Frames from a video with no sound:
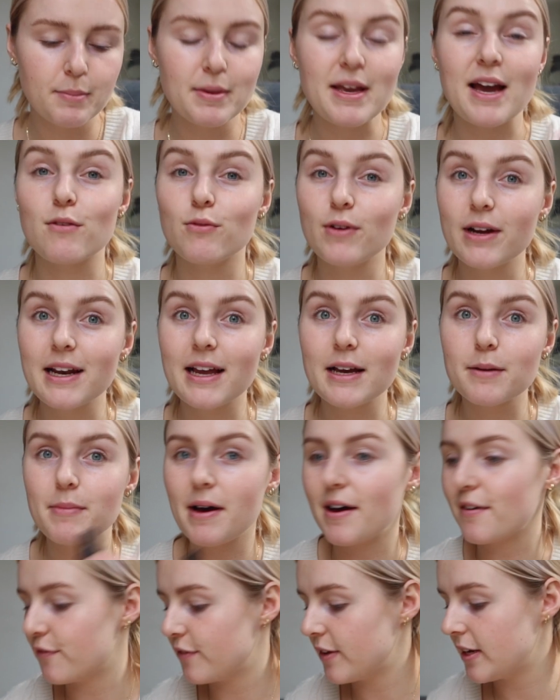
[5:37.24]
But yeah, I really like
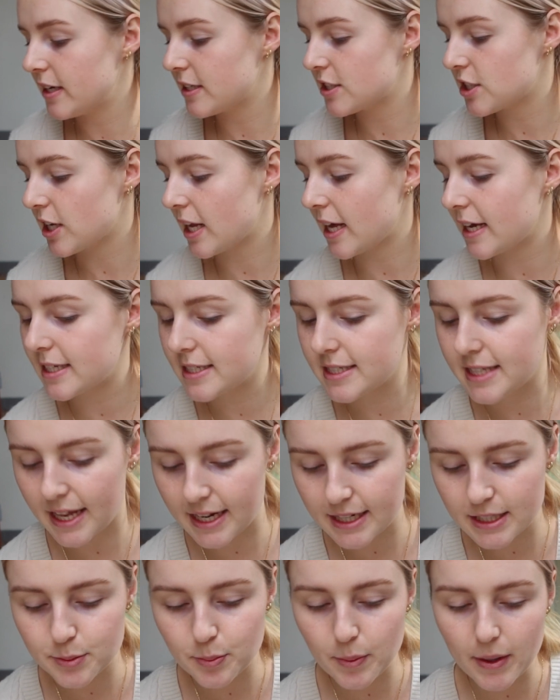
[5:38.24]
matte finish like
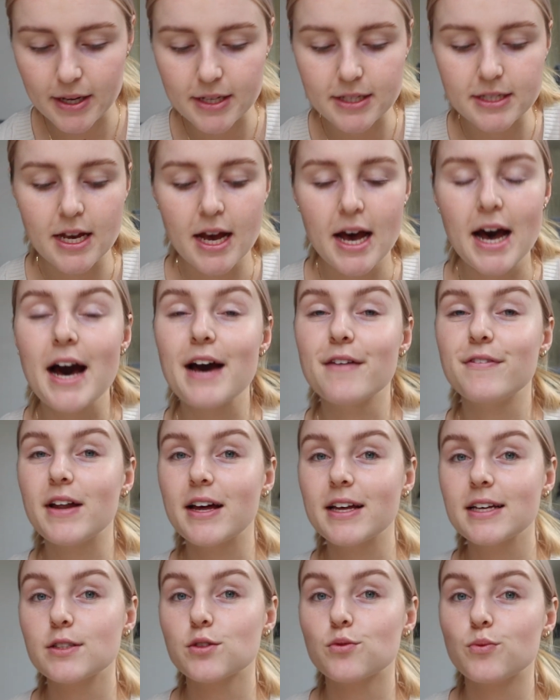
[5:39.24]
setting sprays. I feel
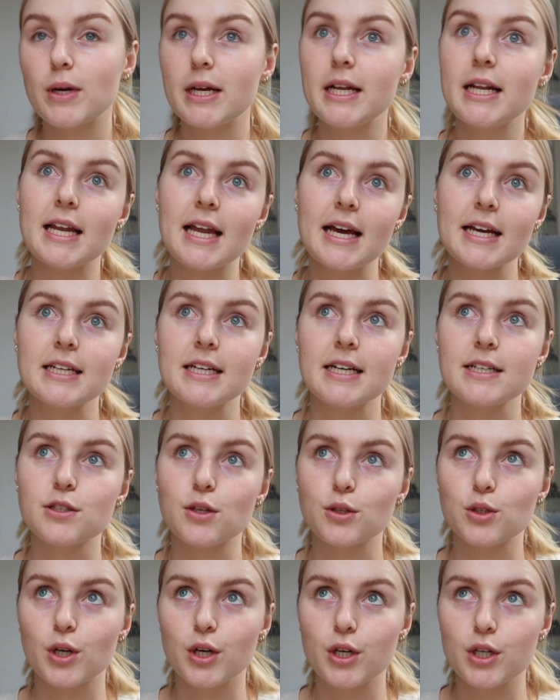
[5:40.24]
like it's a really like nice
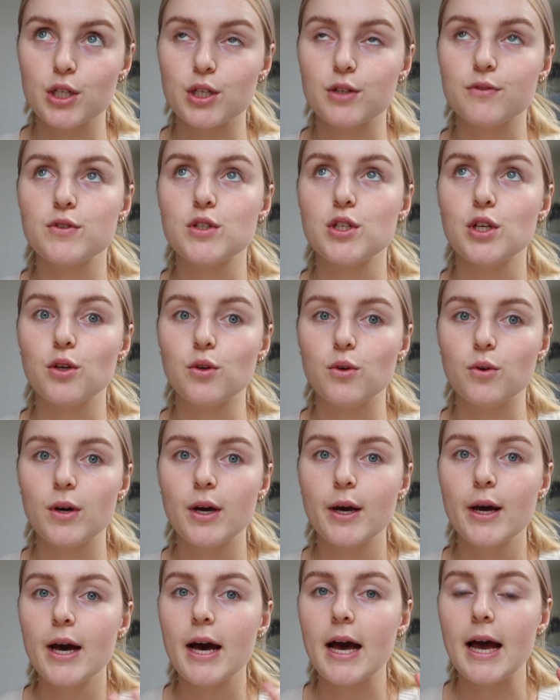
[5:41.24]
alternative to
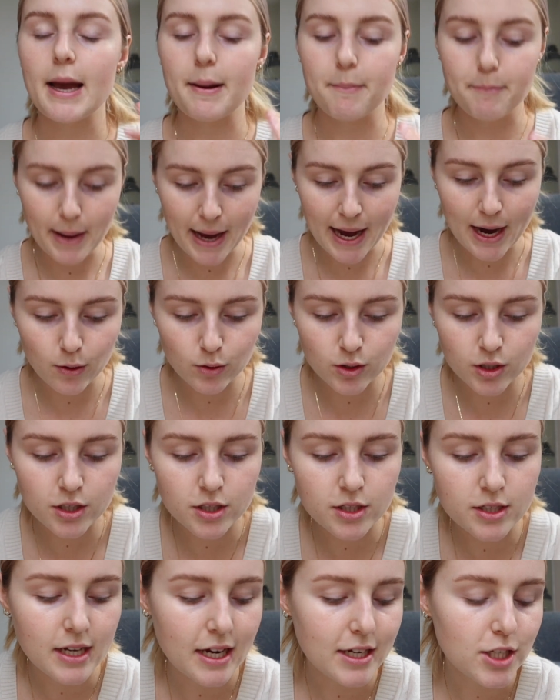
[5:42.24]

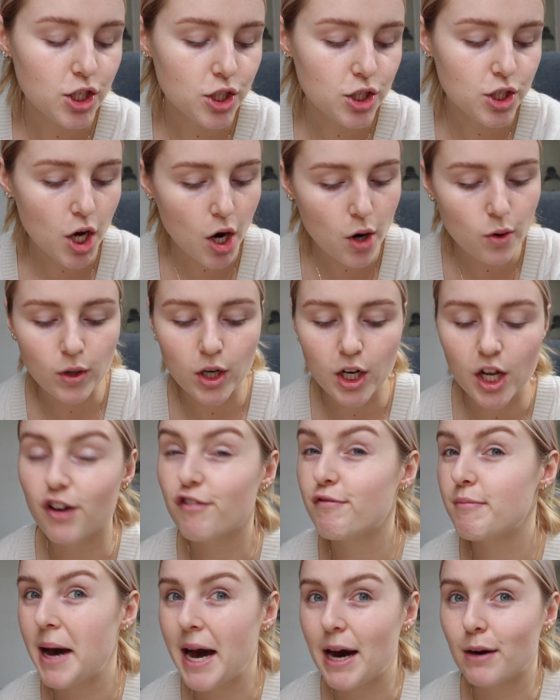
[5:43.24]
powders. I just don't
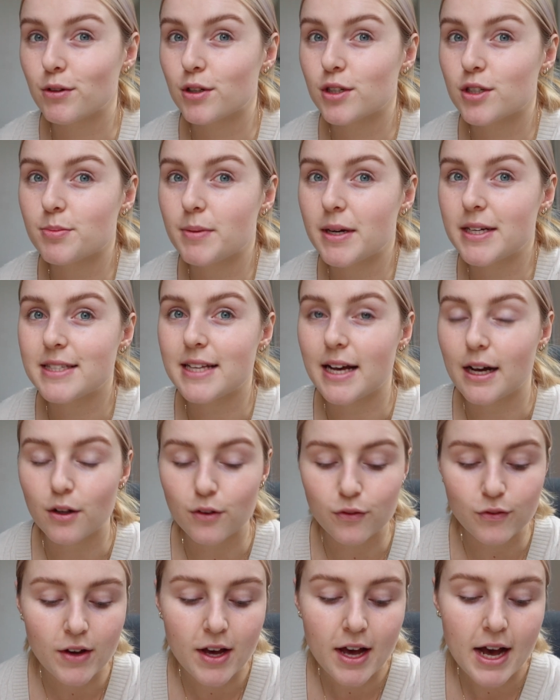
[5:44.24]
love powders
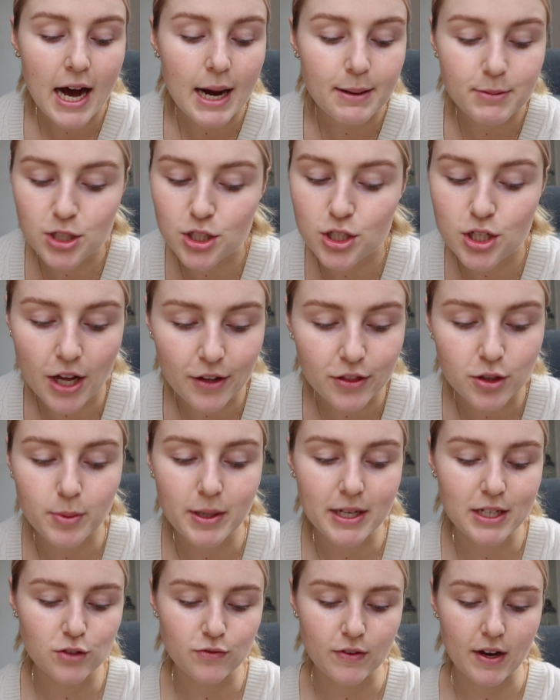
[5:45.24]
myself. I'm just not the
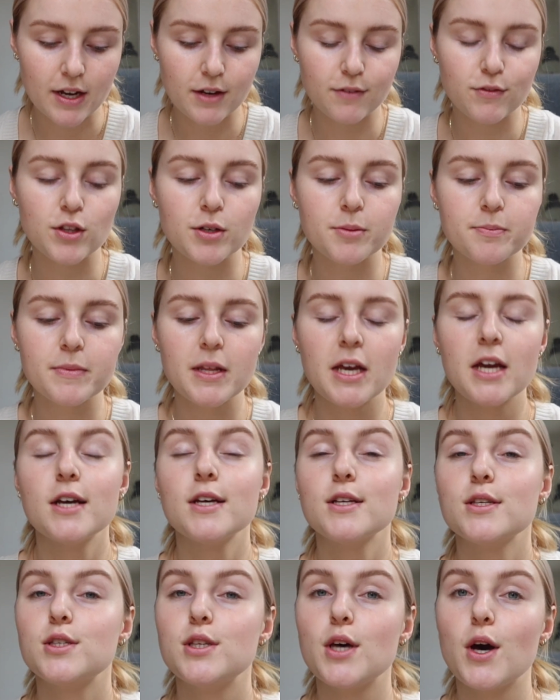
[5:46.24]
biggest fan of them.
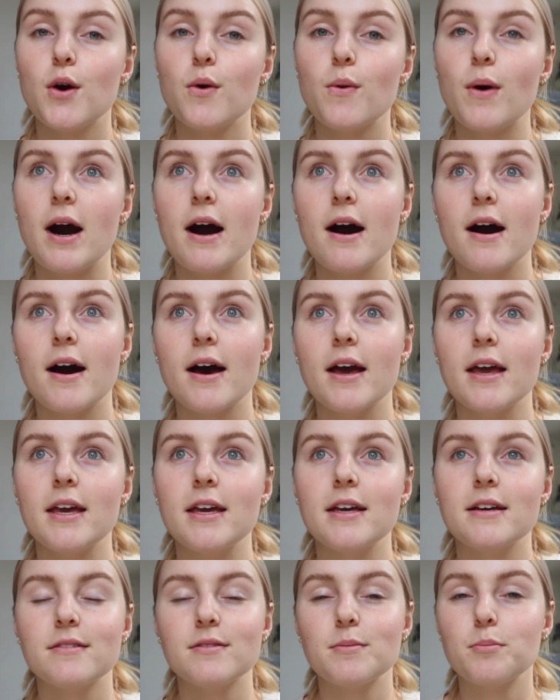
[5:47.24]
So
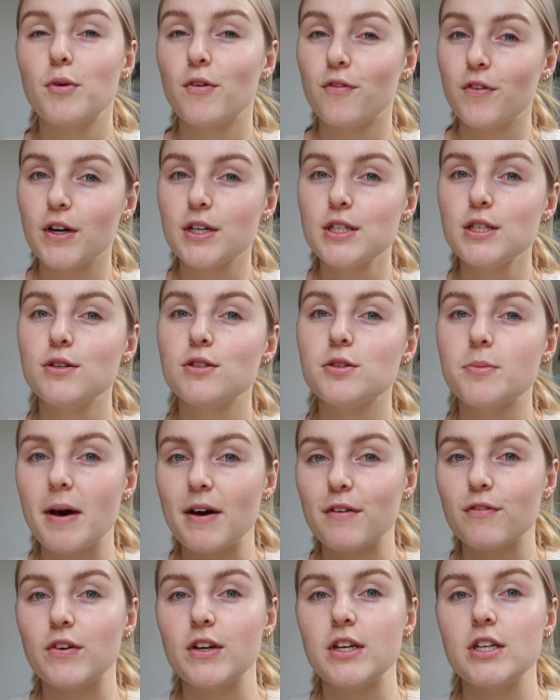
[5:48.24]
I prefer to use a
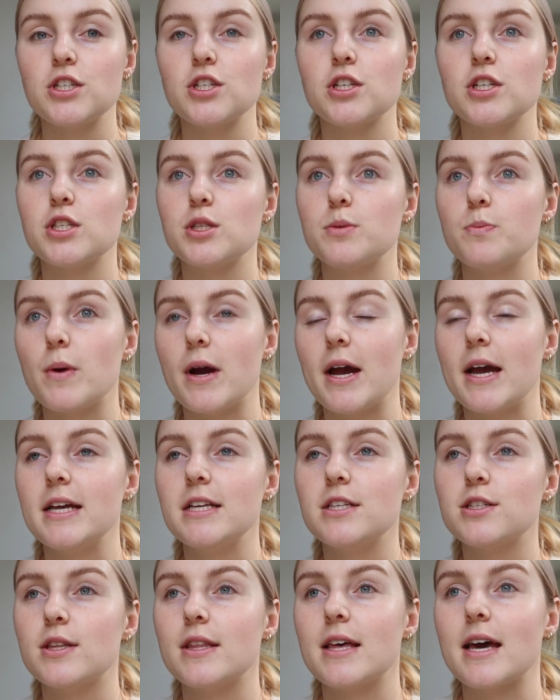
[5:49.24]
matte finish spray,
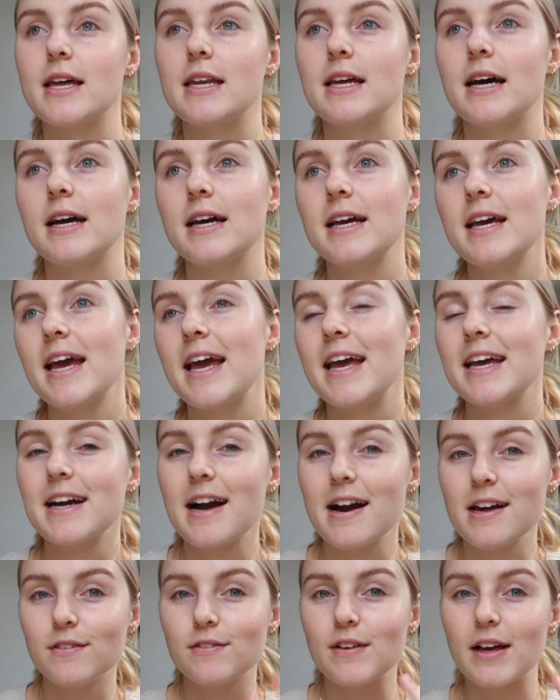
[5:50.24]
so then it
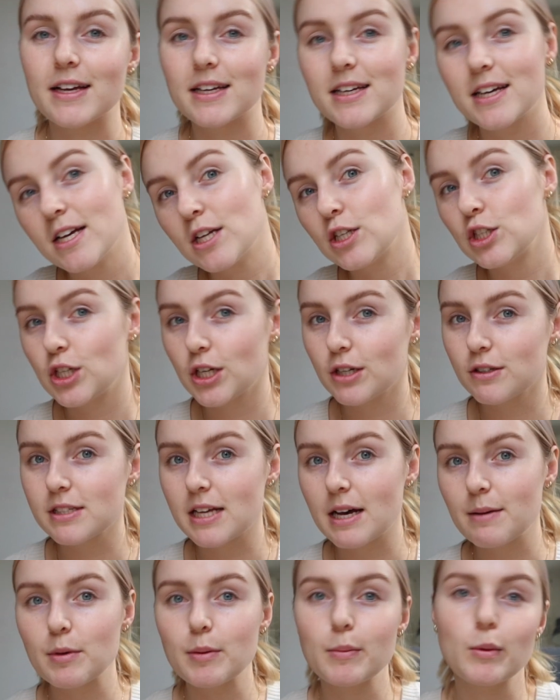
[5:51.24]
kind of like chills
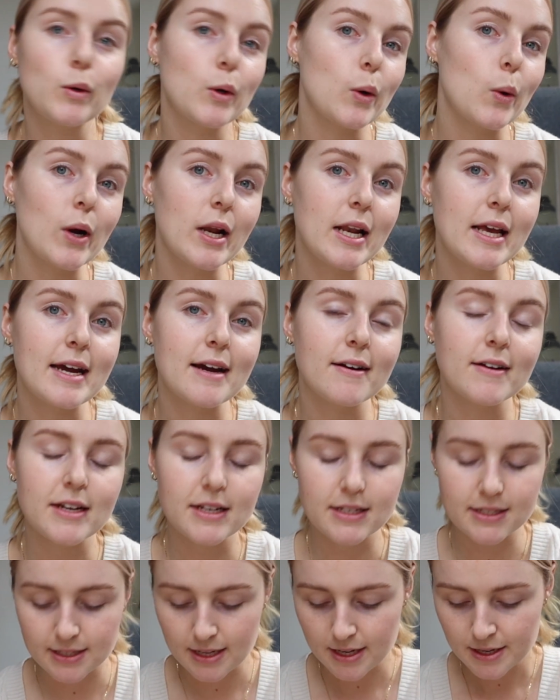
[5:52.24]
out my more oily
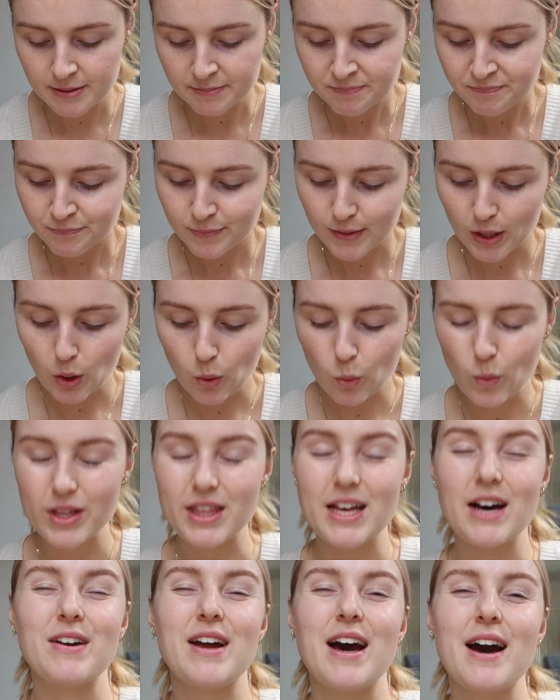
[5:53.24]
areas
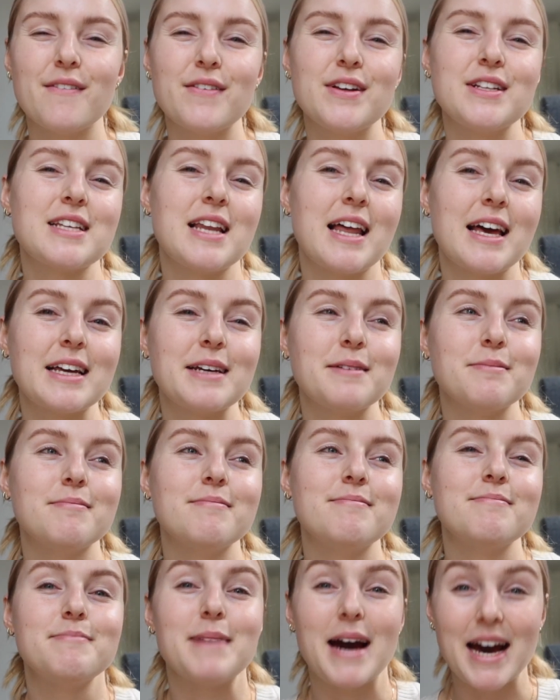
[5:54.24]
without having to like
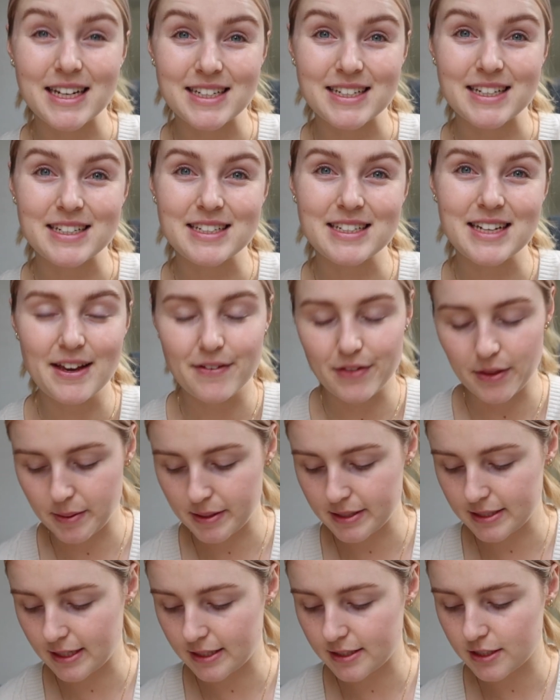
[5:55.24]
matte it, if that
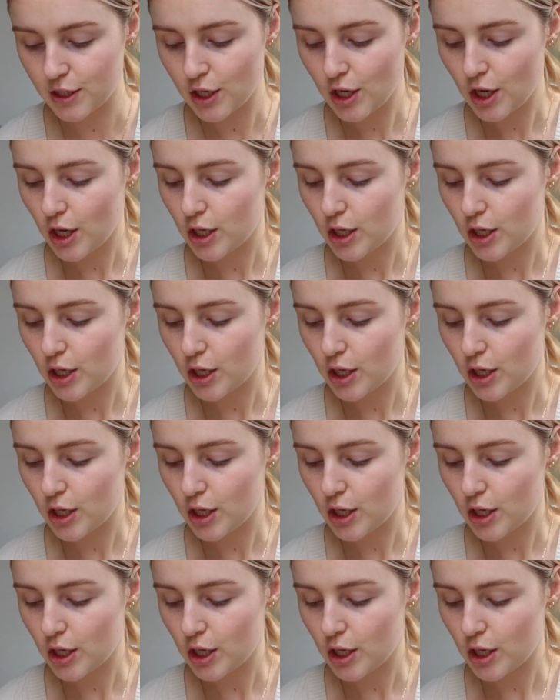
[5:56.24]
makes sense.